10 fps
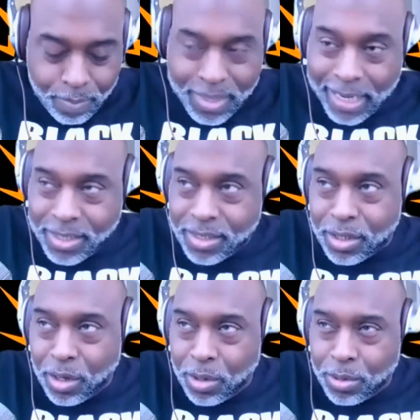But that
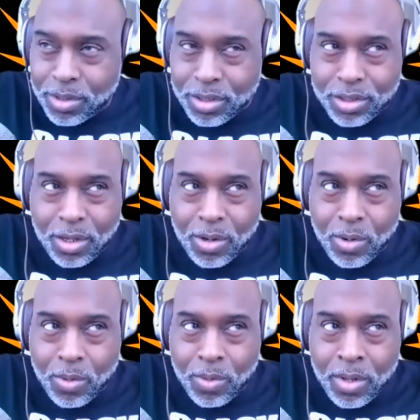just goes to
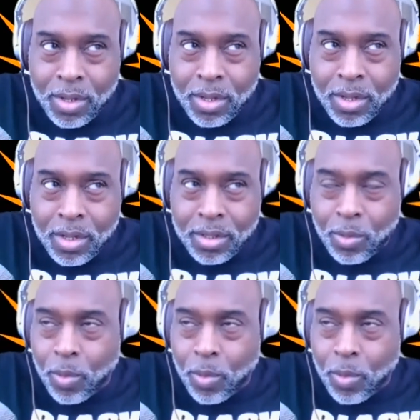show the